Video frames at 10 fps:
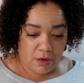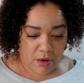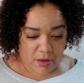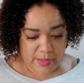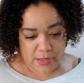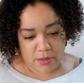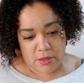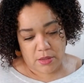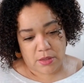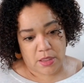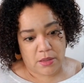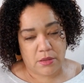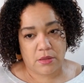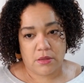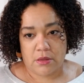always on these
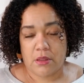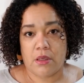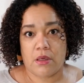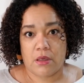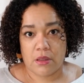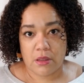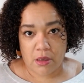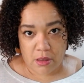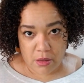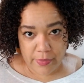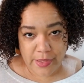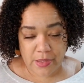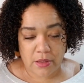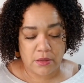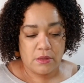days. Always
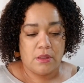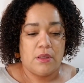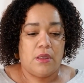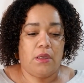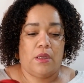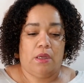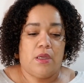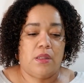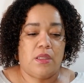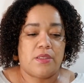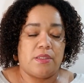on. And this